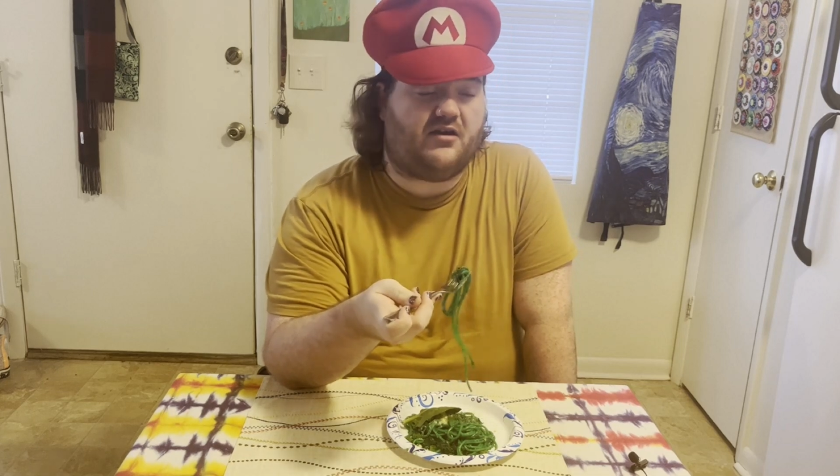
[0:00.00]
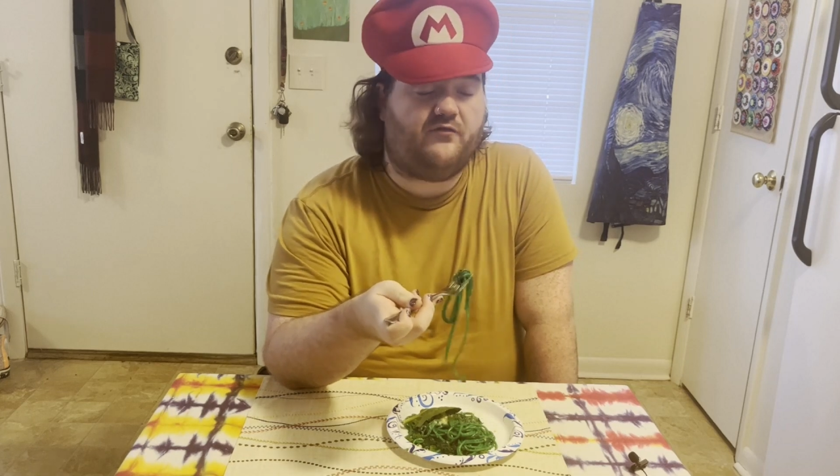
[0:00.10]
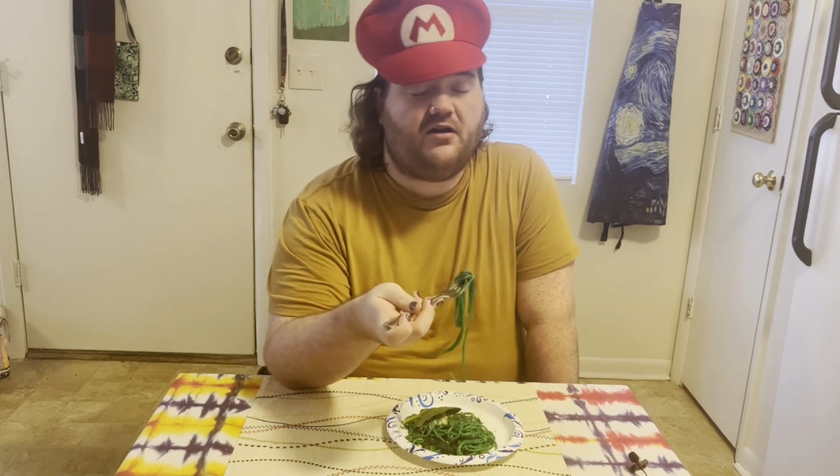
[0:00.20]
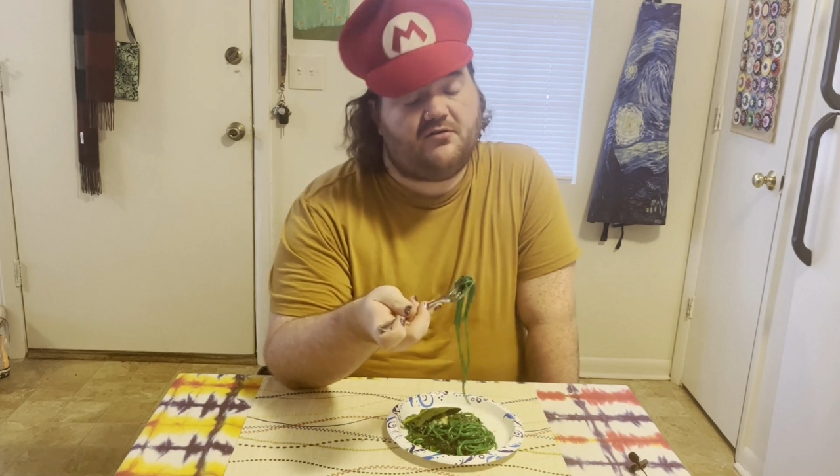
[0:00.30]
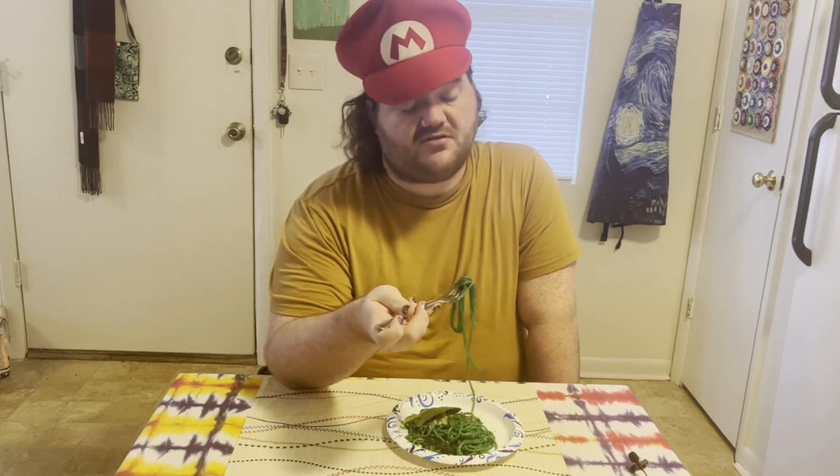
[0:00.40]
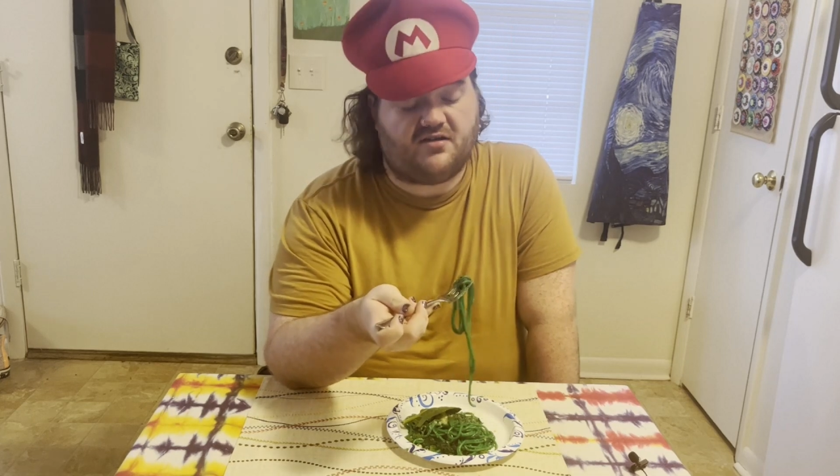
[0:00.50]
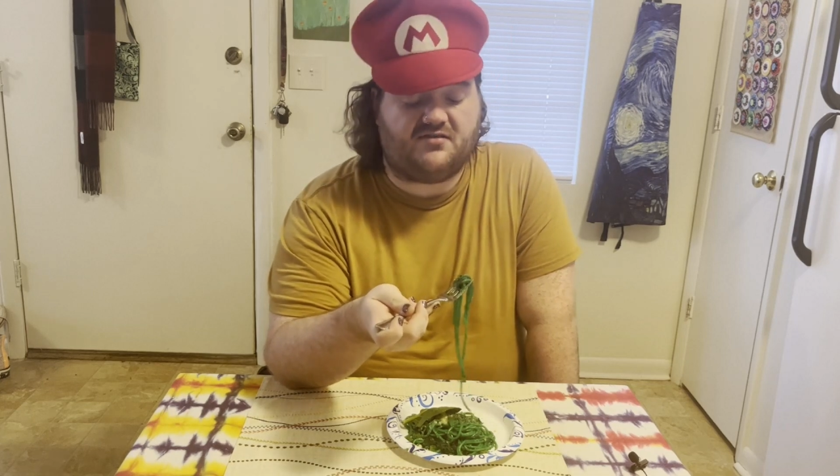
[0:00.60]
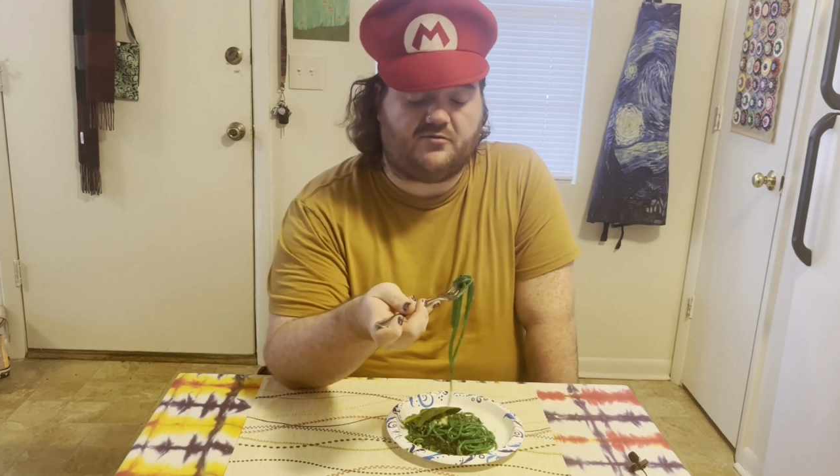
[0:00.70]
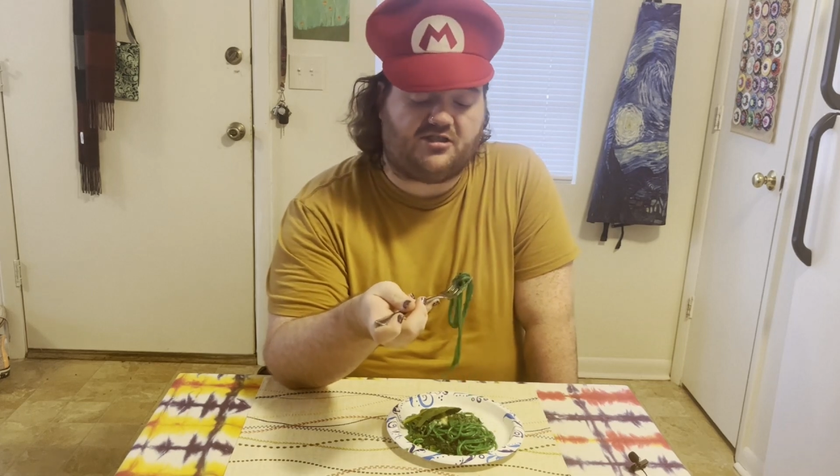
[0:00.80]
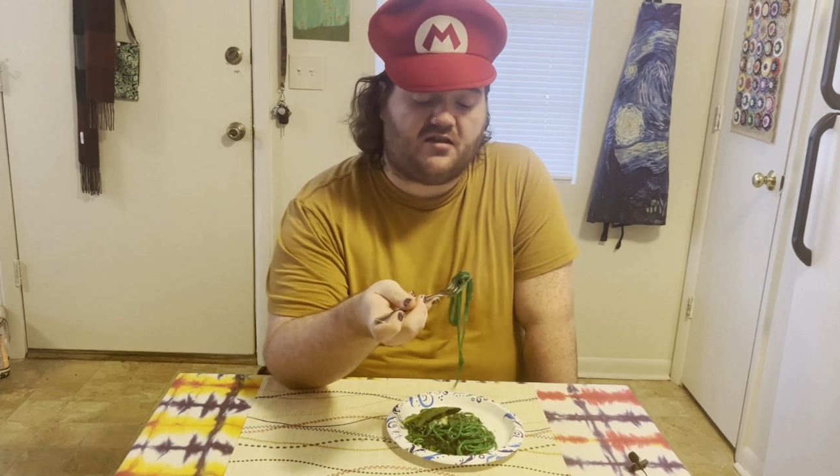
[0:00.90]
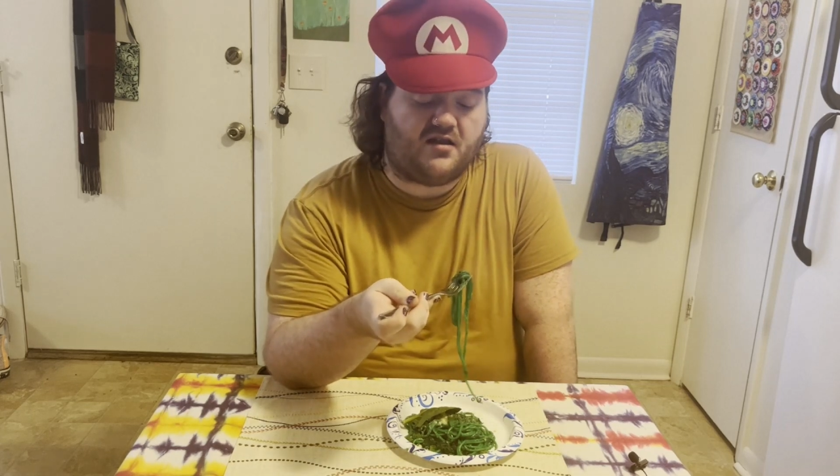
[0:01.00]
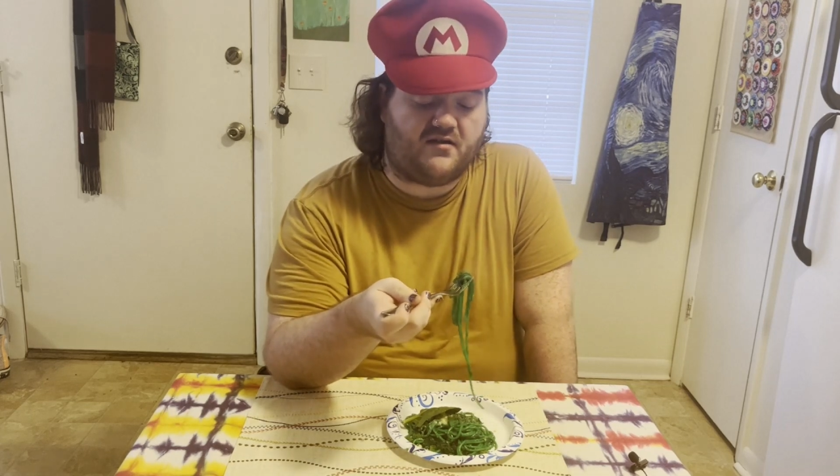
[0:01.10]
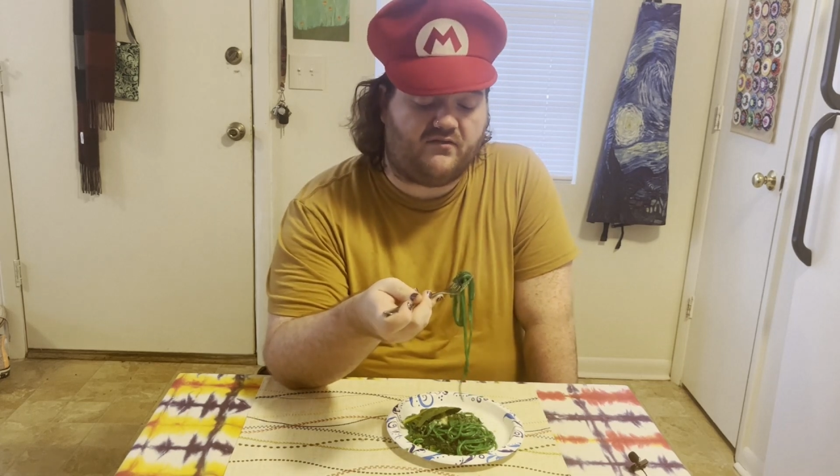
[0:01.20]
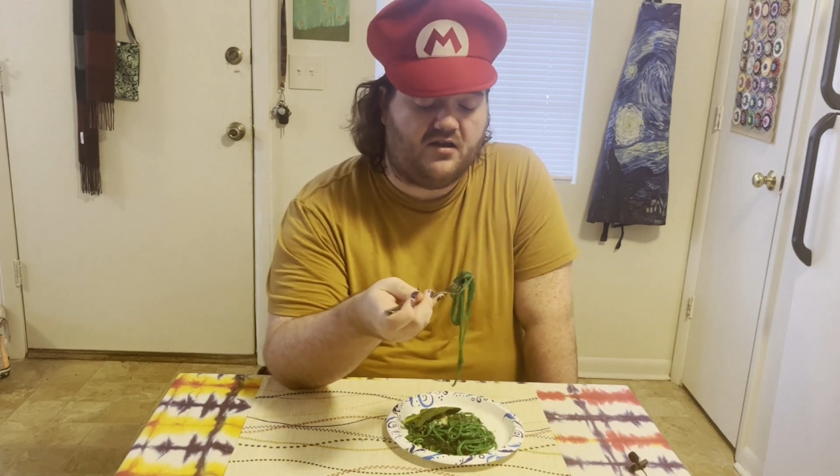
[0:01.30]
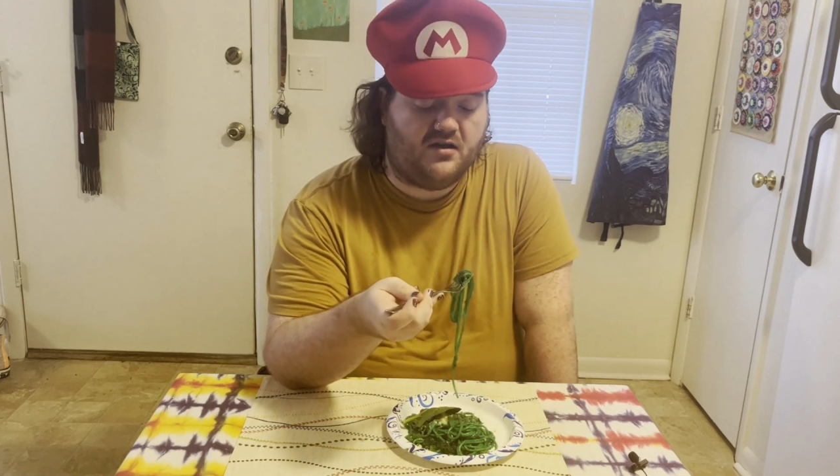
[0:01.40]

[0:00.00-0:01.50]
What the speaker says: Alfredo sauce, which I love.